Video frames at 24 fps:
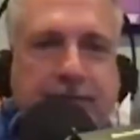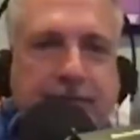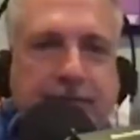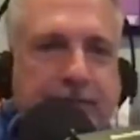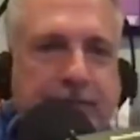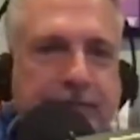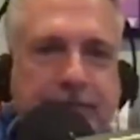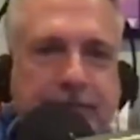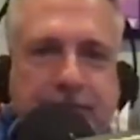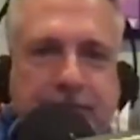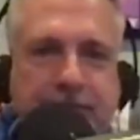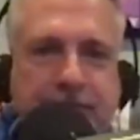
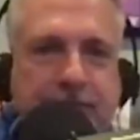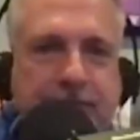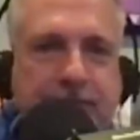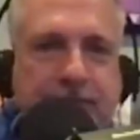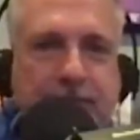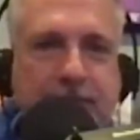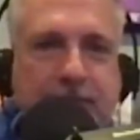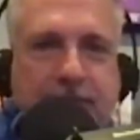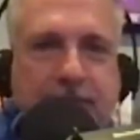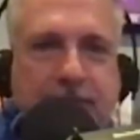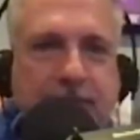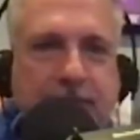
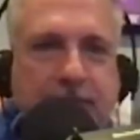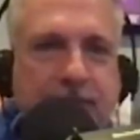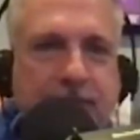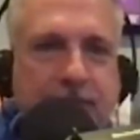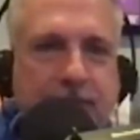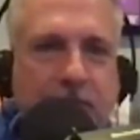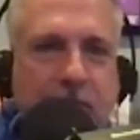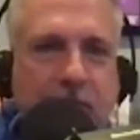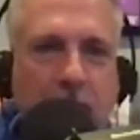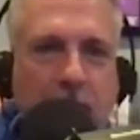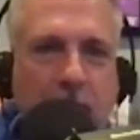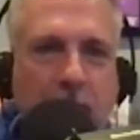
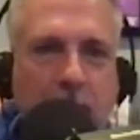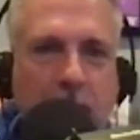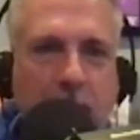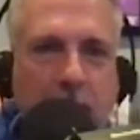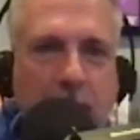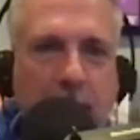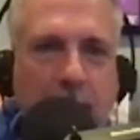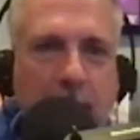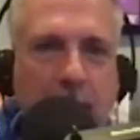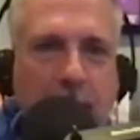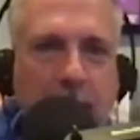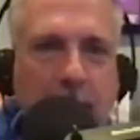
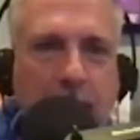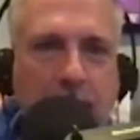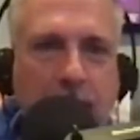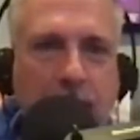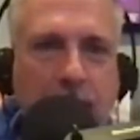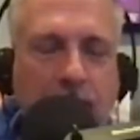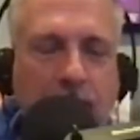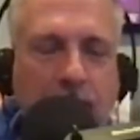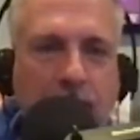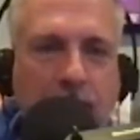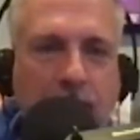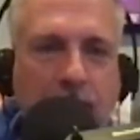
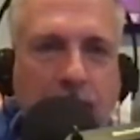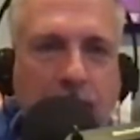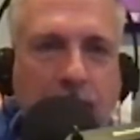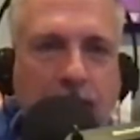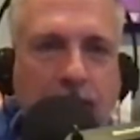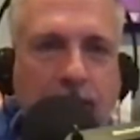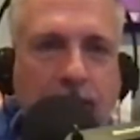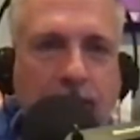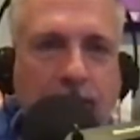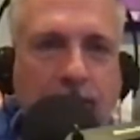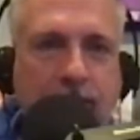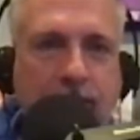
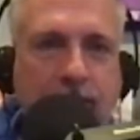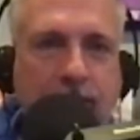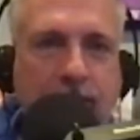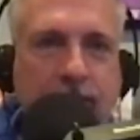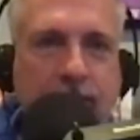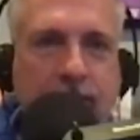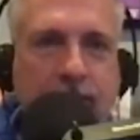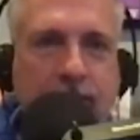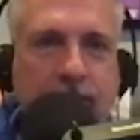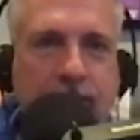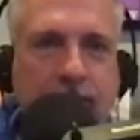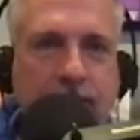
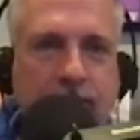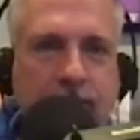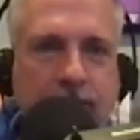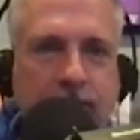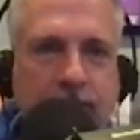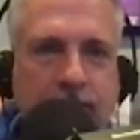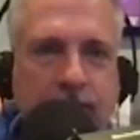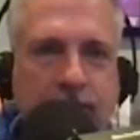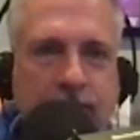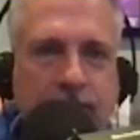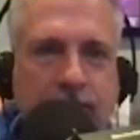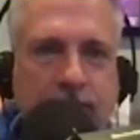
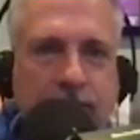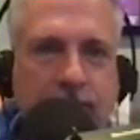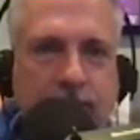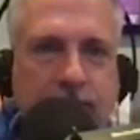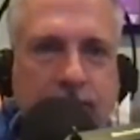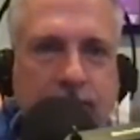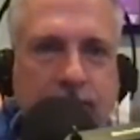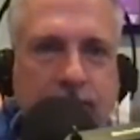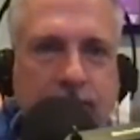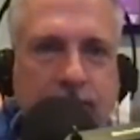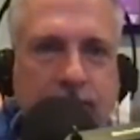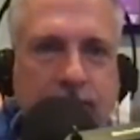
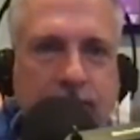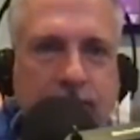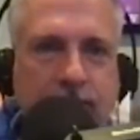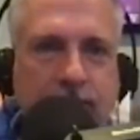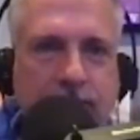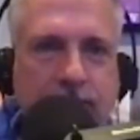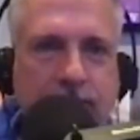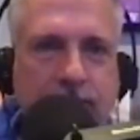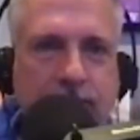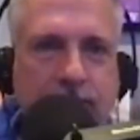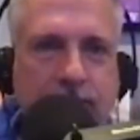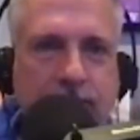
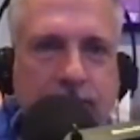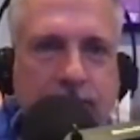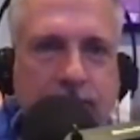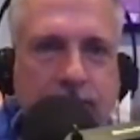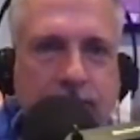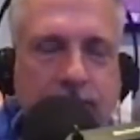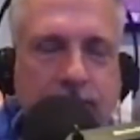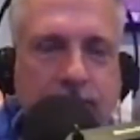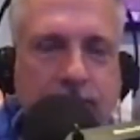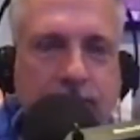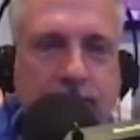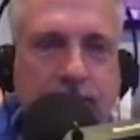
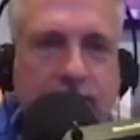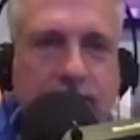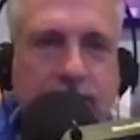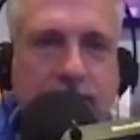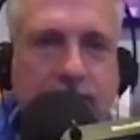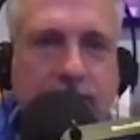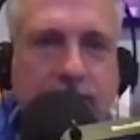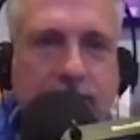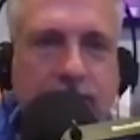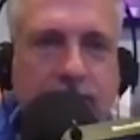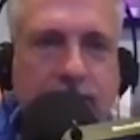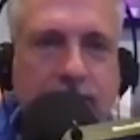
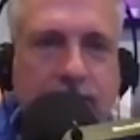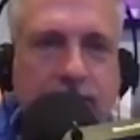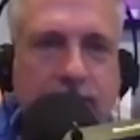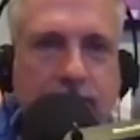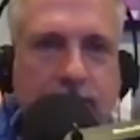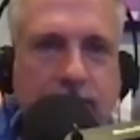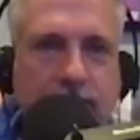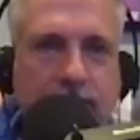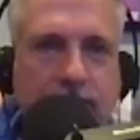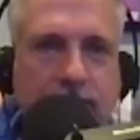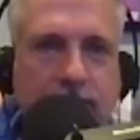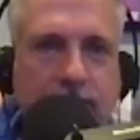
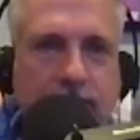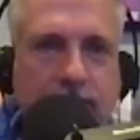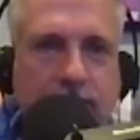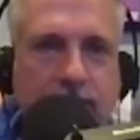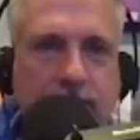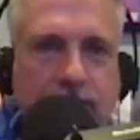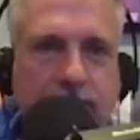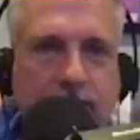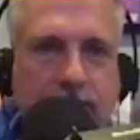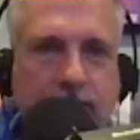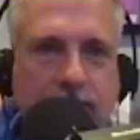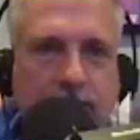
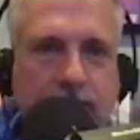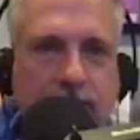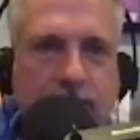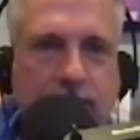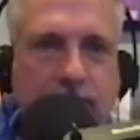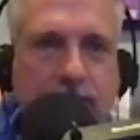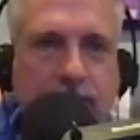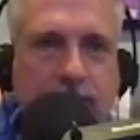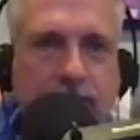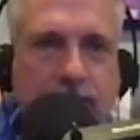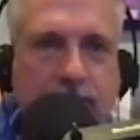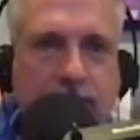
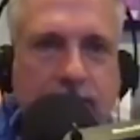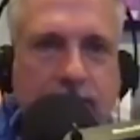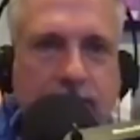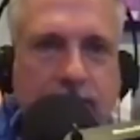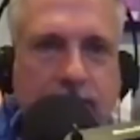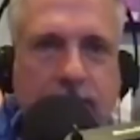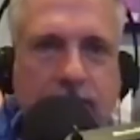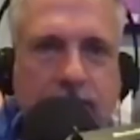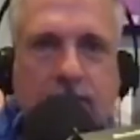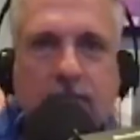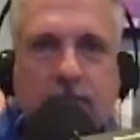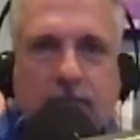No words are spoken by the person on screen.